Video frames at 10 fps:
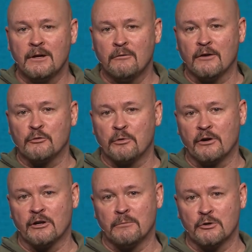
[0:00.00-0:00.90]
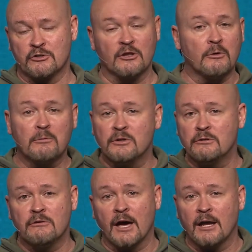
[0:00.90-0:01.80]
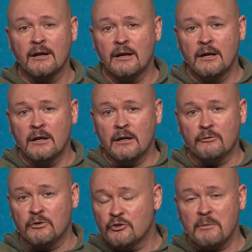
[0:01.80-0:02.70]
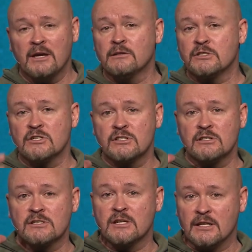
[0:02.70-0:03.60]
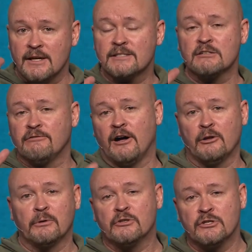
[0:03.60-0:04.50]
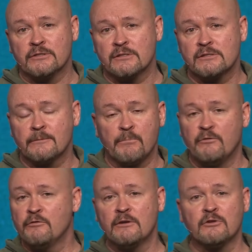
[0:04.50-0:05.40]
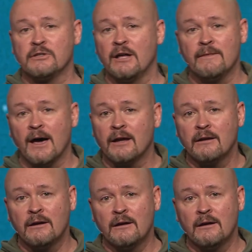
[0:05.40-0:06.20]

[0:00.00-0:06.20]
We have to put it into motion. The way we do that is we just make a decision to say yes to following Jesus. If you've never done that,